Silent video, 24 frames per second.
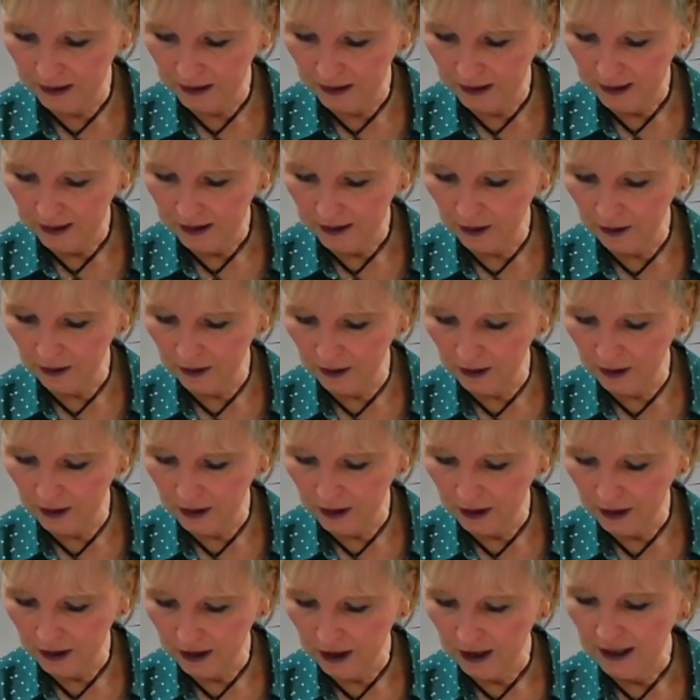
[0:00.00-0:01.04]
There,
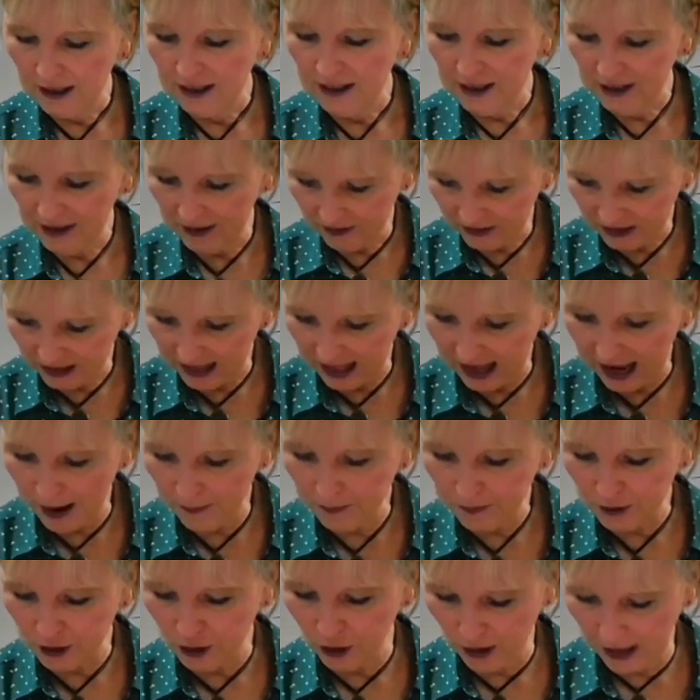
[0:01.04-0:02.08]
you have
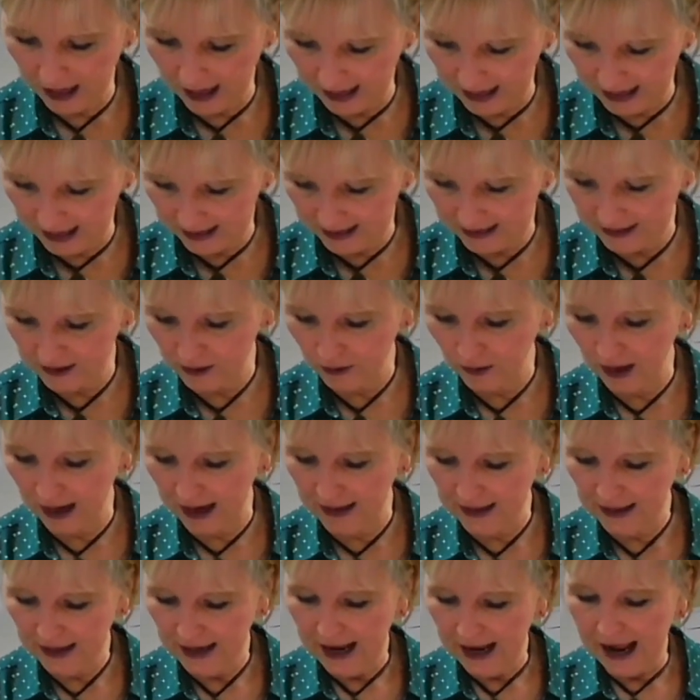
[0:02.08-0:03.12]
clapped your hands, right?